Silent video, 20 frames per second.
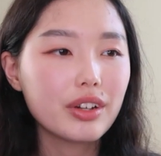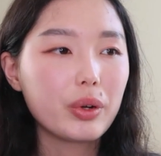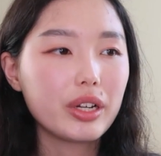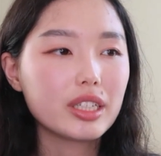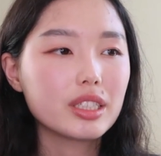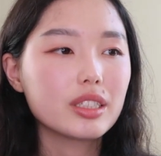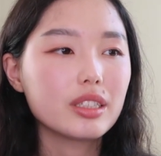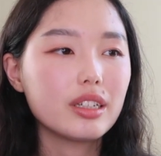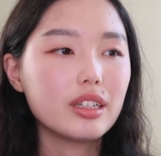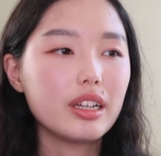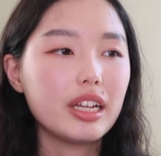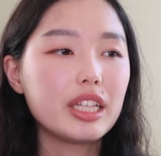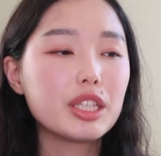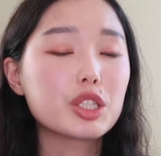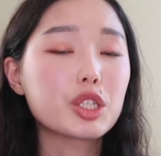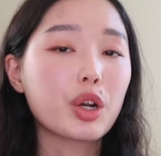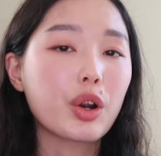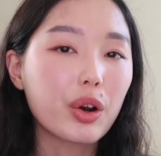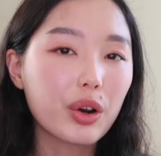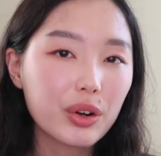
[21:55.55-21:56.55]
which in
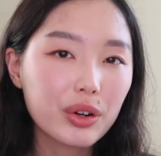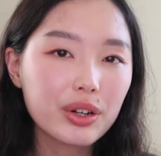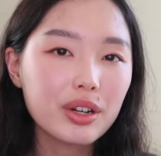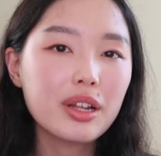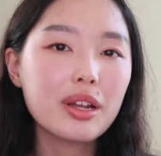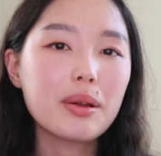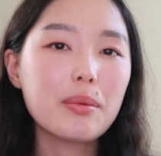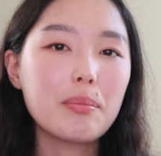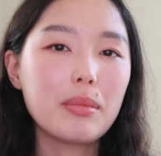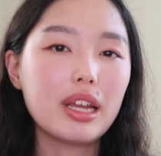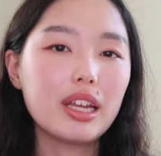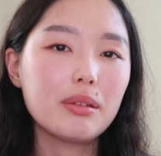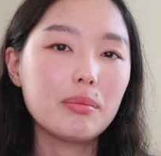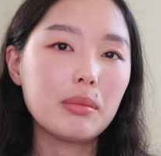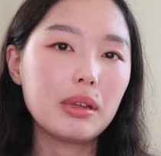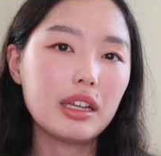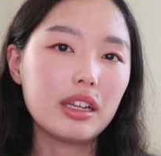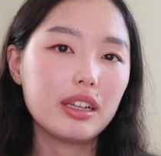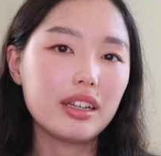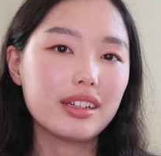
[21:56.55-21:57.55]
turn made
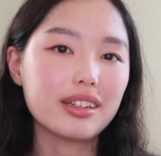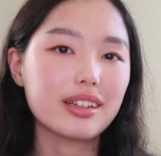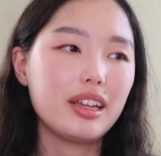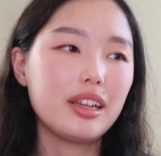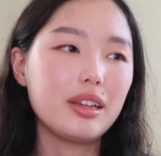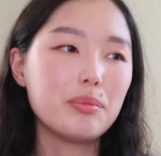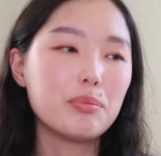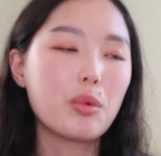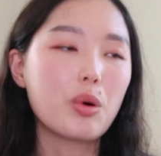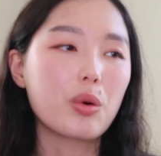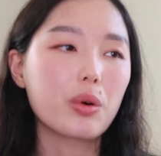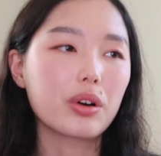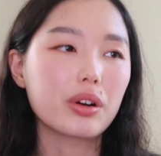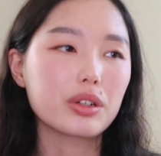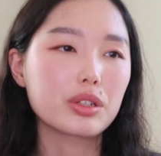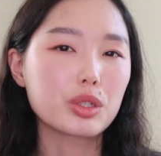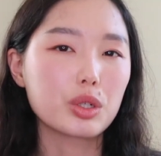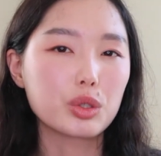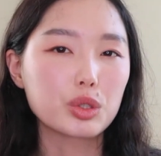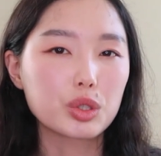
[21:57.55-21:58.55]
me a
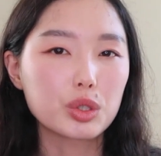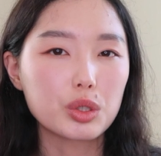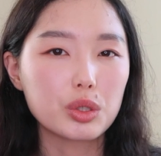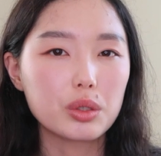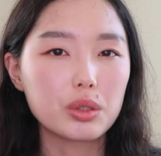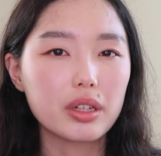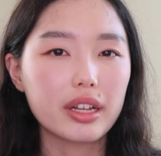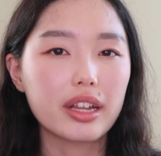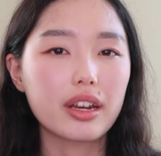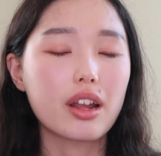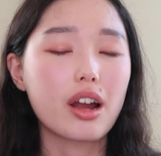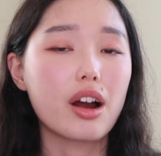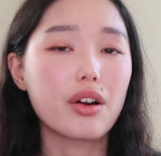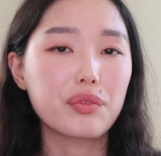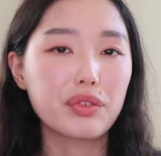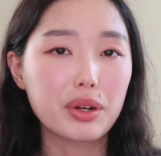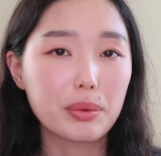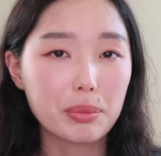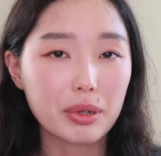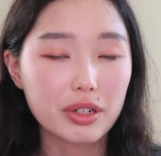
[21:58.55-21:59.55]
more social and
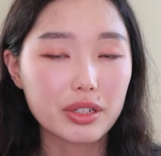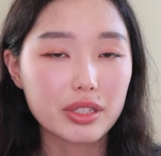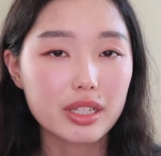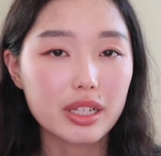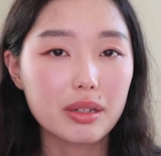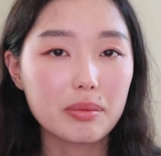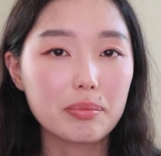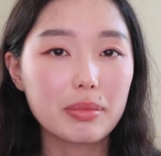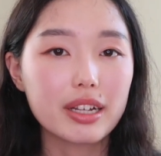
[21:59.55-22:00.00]
confident person,